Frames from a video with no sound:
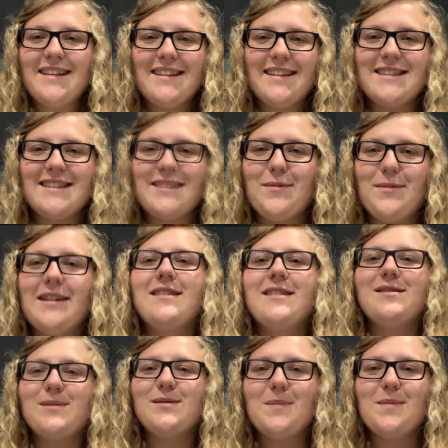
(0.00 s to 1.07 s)
let's get ready to
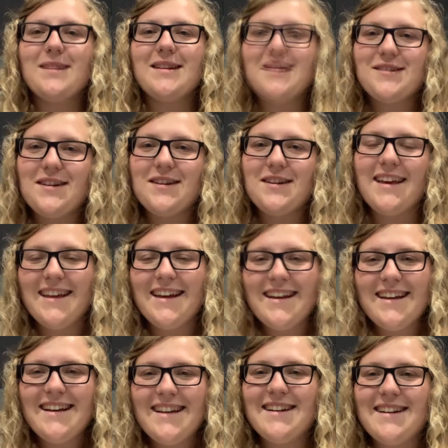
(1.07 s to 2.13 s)
do some ministry.
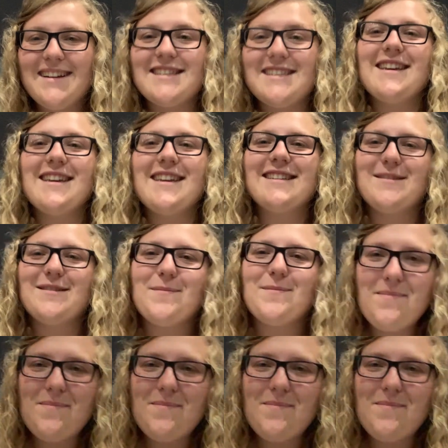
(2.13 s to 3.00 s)
I'll see you guys soon.